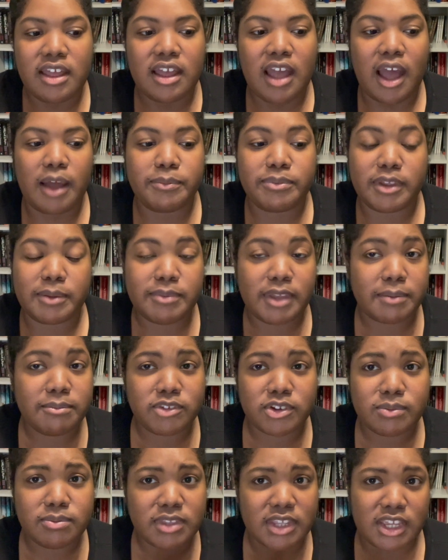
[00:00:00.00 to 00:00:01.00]
Um, sometimes
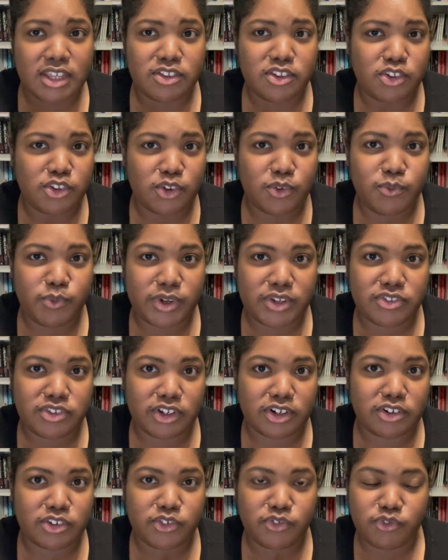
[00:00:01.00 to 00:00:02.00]
you need to do
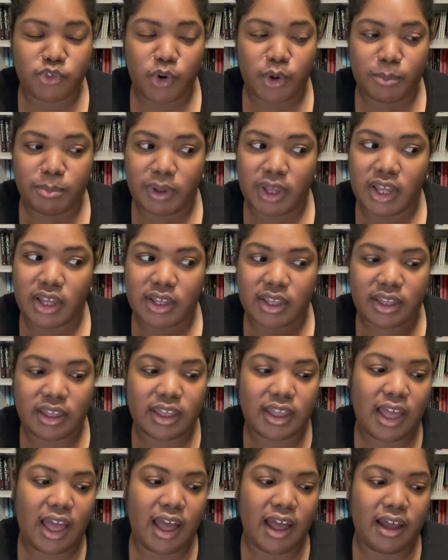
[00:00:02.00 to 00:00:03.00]
research for a book.
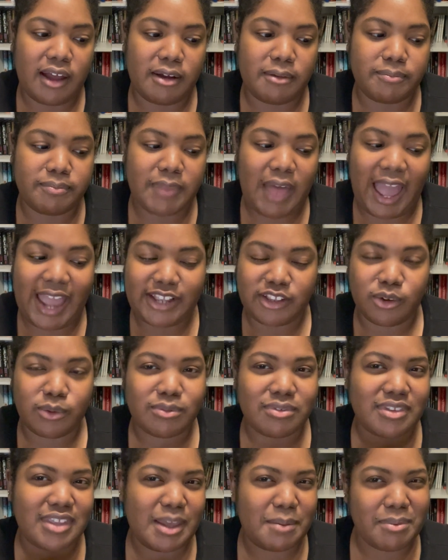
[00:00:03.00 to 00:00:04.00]
Um, I
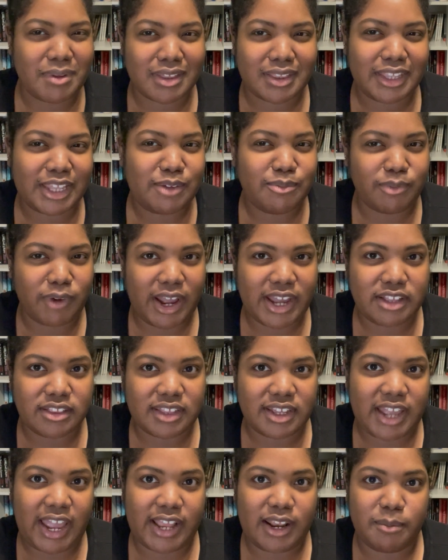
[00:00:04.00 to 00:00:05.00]
don't typically write the
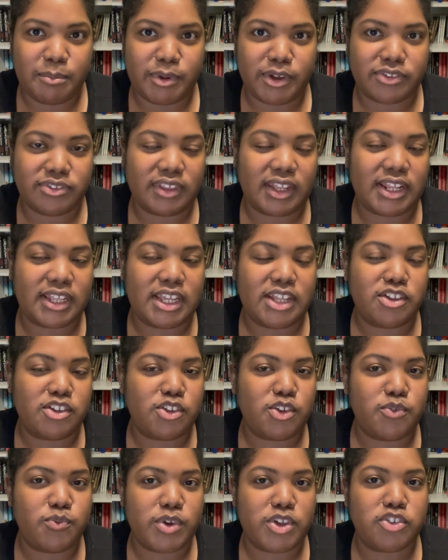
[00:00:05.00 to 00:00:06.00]
kind of books that I need to
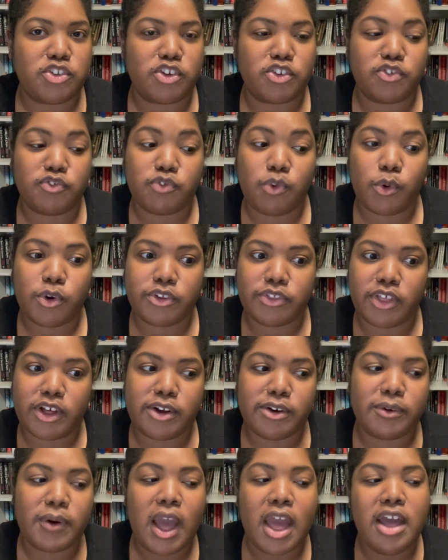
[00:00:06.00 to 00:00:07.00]
do research for
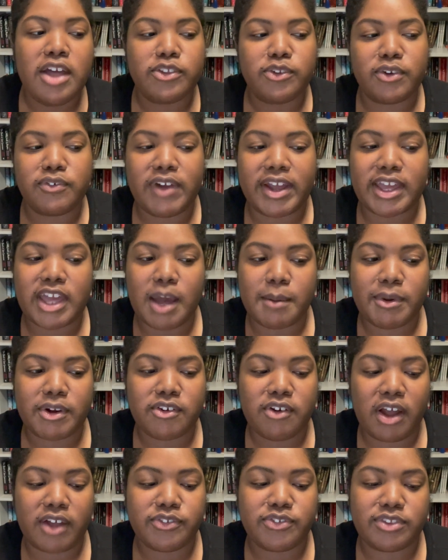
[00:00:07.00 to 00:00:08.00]
though. So if I come
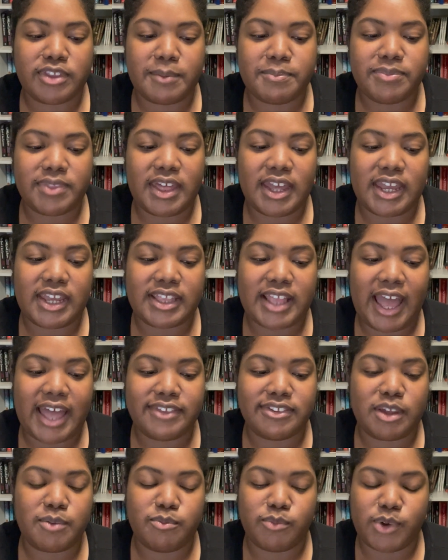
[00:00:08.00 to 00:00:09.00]
across something
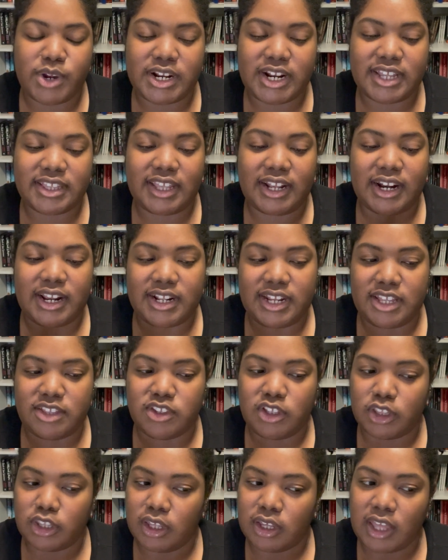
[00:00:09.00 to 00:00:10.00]
as I'm reading that I need
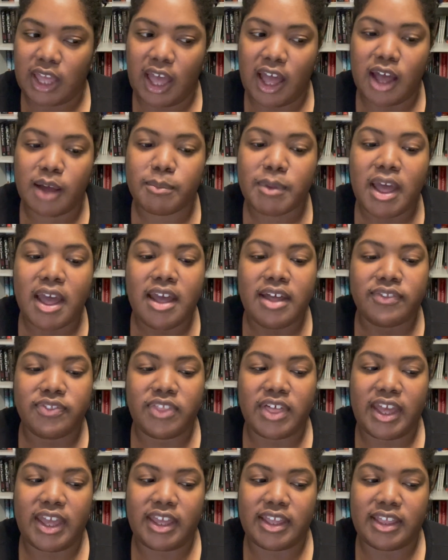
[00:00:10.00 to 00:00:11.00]
to look up,
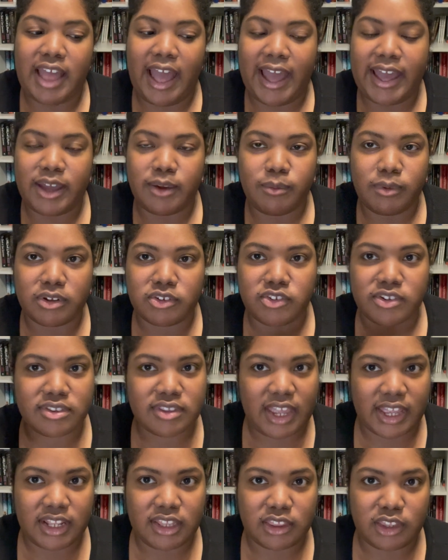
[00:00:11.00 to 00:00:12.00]
then I will just
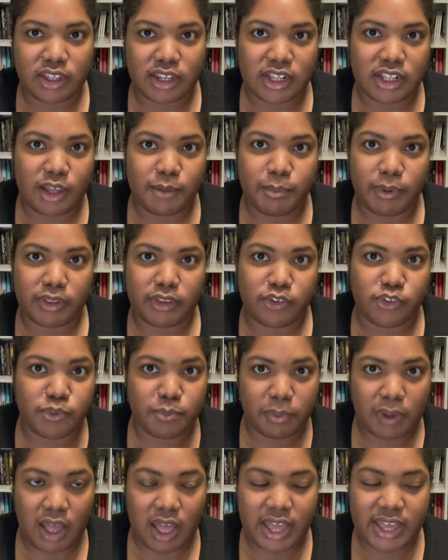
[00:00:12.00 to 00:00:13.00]
kind of look it up on the
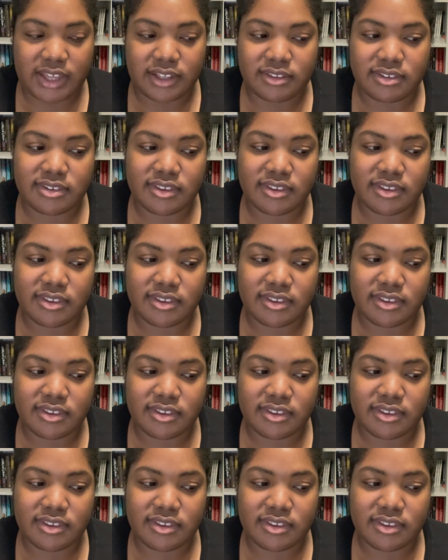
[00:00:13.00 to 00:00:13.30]
spot